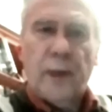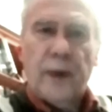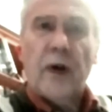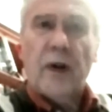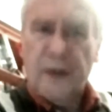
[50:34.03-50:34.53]

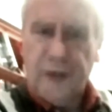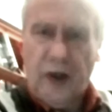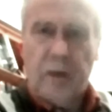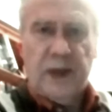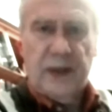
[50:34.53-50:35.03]
when you are a
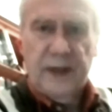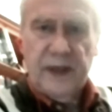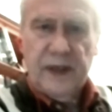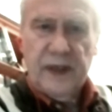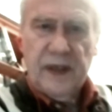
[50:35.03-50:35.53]
German.
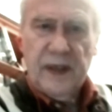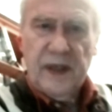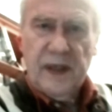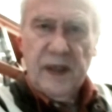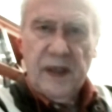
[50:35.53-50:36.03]

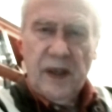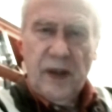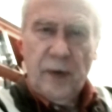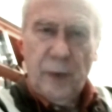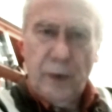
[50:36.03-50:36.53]

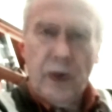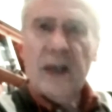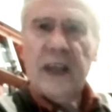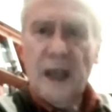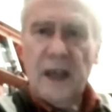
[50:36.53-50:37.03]
We were
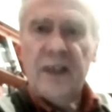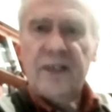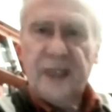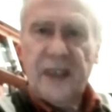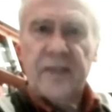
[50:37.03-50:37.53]
killing
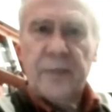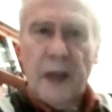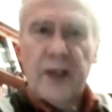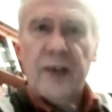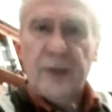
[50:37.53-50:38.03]
6
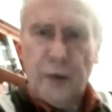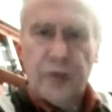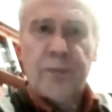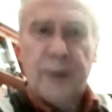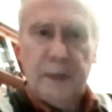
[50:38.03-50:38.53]
million
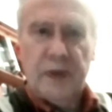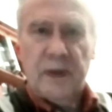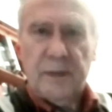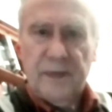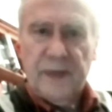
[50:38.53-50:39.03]
Jewish
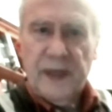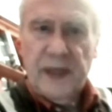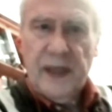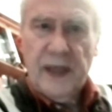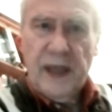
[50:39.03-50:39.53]
people.
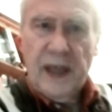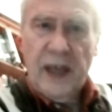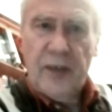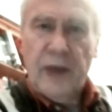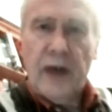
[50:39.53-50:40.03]

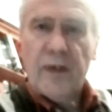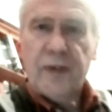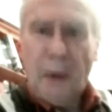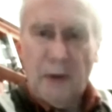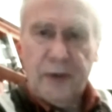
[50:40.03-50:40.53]
And we are
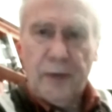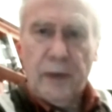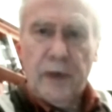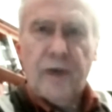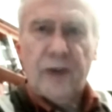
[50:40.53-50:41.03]

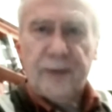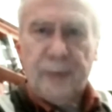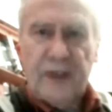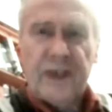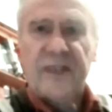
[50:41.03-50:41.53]
responsible for
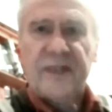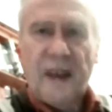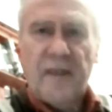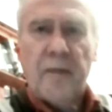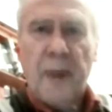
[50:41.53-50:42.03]

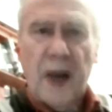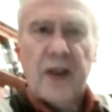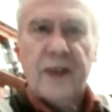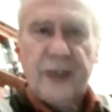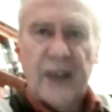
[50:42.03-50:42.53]
27
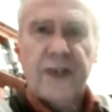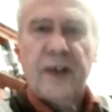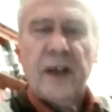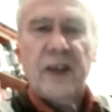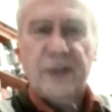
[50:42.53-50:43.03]
million dead
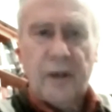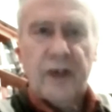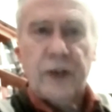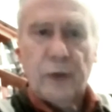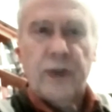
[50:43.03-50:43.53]

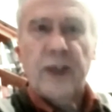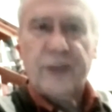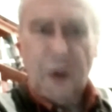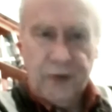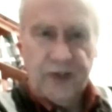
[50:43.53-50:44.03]
Soviet Union
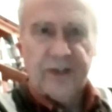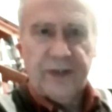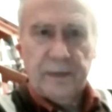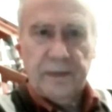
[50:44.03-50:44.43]
soldiers.